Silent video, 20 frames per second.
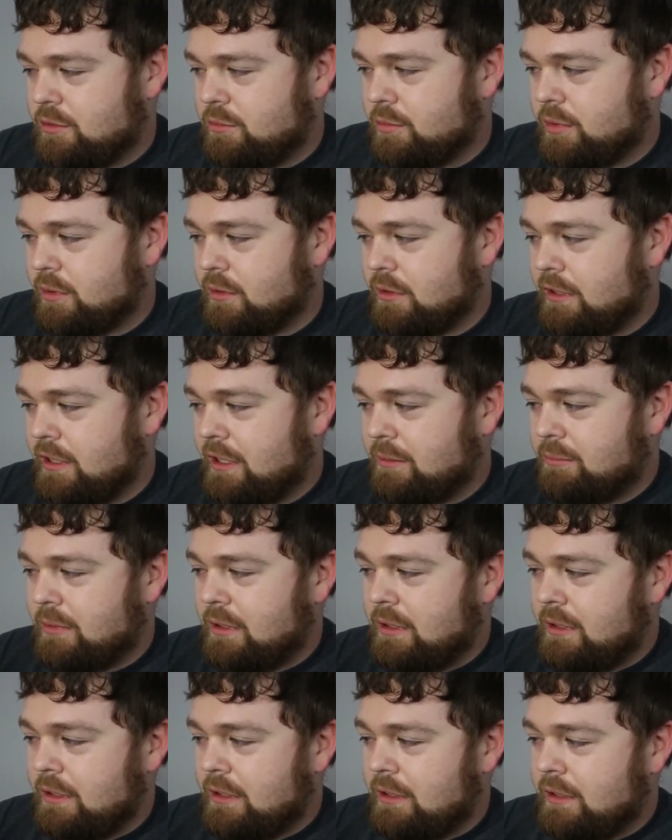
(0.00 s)
Pull it up.
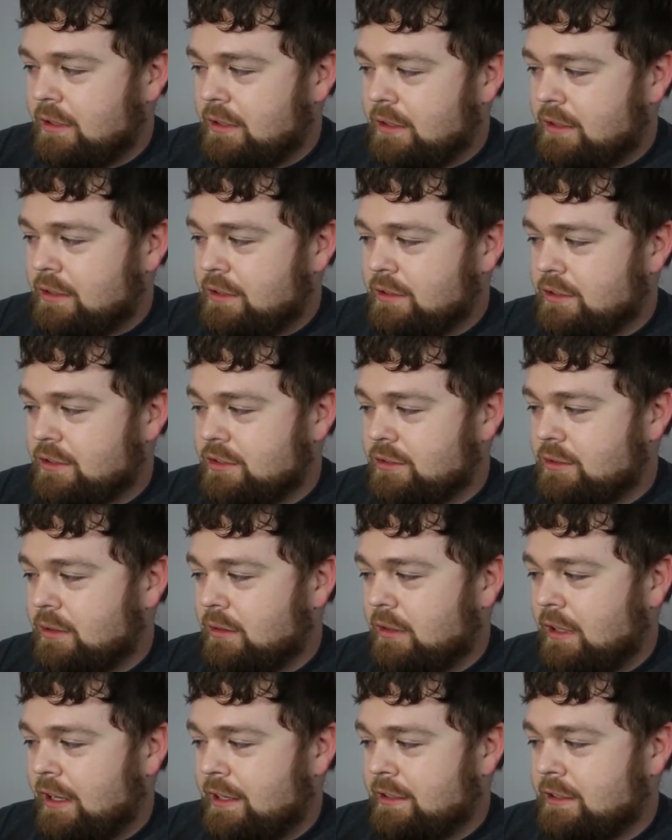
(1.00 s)
There's a
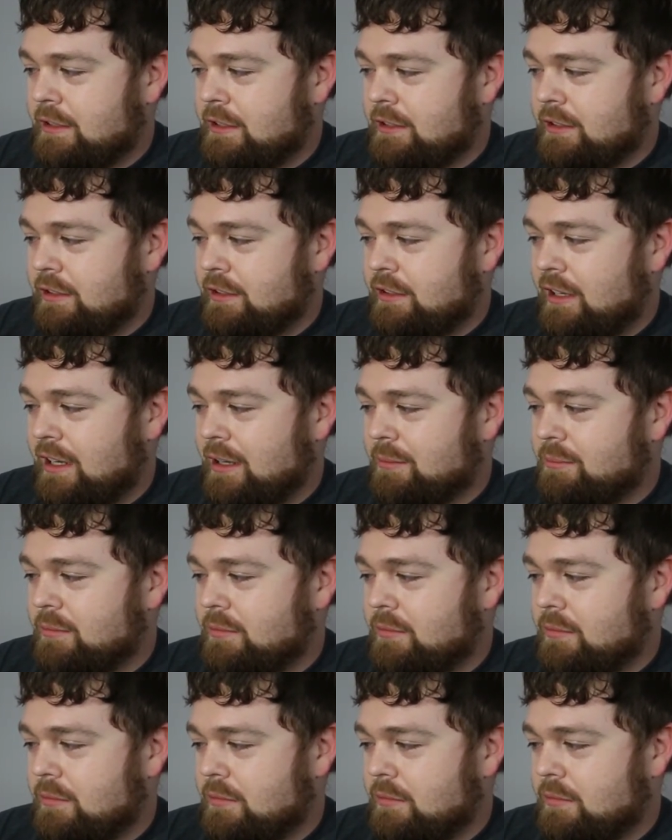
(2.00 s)
little line here at the top.